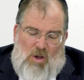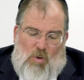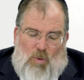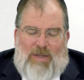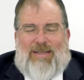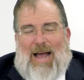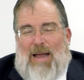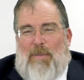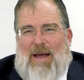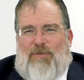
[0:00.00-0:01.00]
One
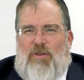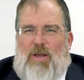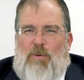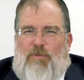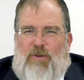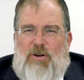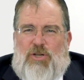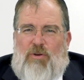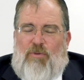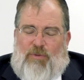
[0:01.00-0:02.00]
time after they were
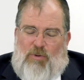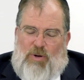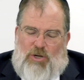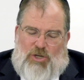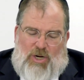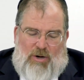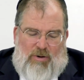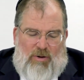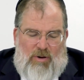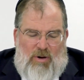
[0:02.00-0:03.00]
finishing reviewing
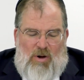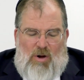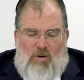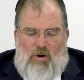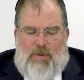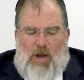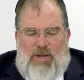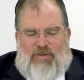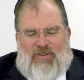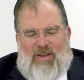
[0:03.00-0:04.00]
shir, Rabbi
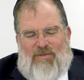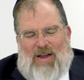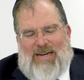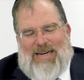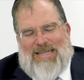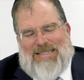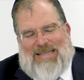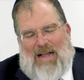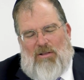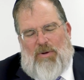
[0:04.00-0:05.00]
Yossi invited his
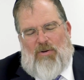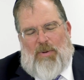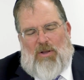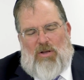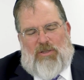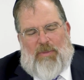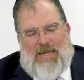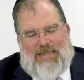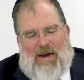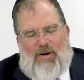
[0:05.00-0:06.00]
Talmud, Rabbi Elazar ben
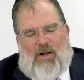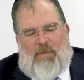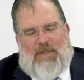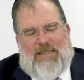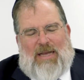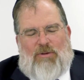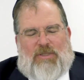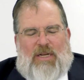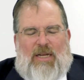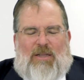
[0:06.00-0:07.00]
Azariah, to come to his
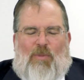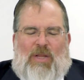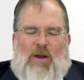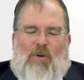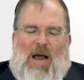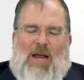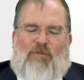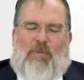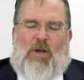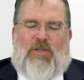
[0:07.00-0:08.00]
house and eat. And when they
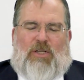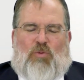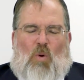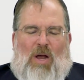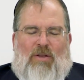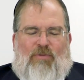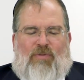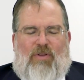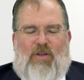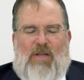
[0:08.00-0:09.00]
arrived, Rabbi Yossi's
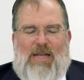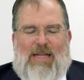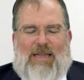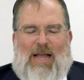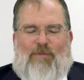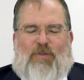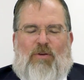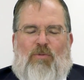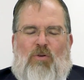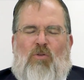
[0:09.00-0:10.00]
wife left
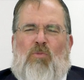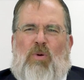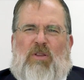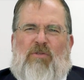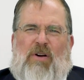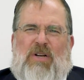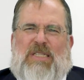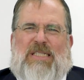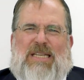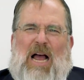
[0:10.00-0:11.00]
the room with a very
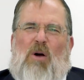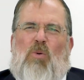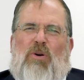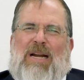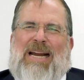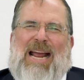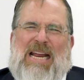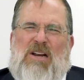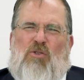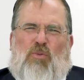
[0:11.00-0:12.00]
sour and
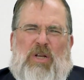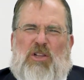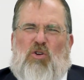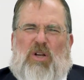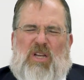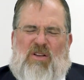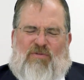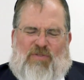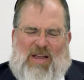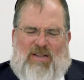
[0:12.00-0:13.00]
angry looking
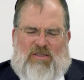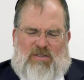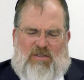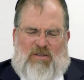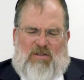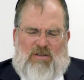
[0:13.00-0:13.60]
face.